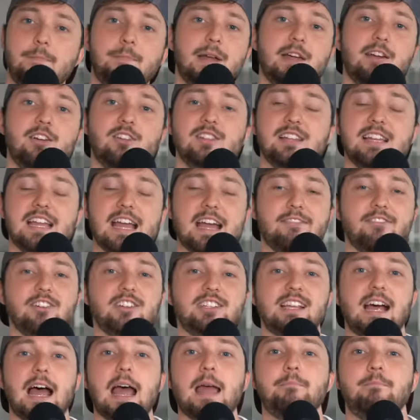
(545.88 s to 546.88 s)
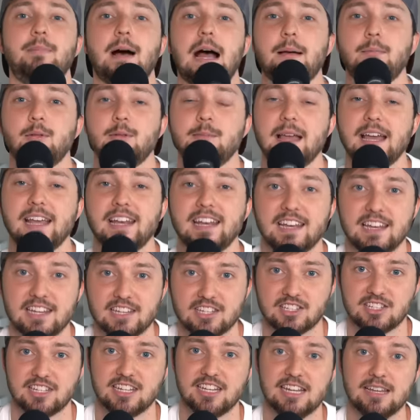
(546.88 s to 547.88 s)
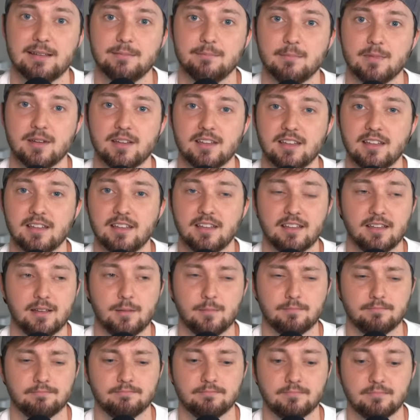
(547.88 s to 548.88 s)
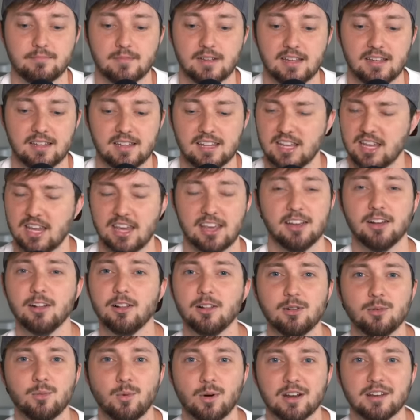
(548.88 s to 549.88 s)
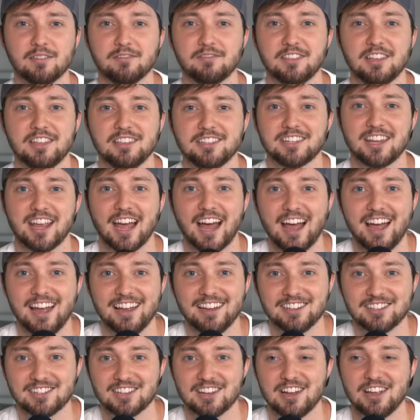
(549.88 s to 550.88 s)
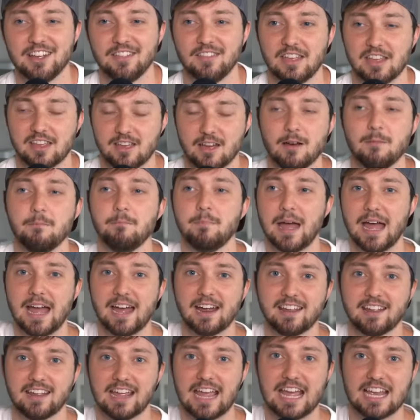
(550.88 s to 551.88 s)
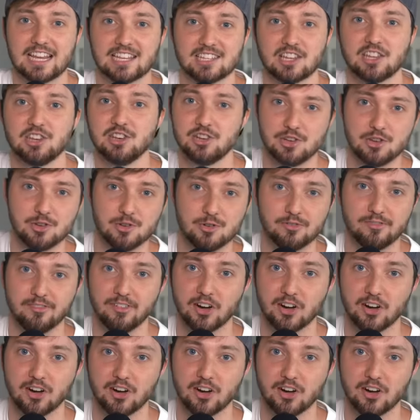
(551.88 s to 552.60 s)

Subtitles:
Apparently every time Bibleman and his team kill one of these guys, they come back as a new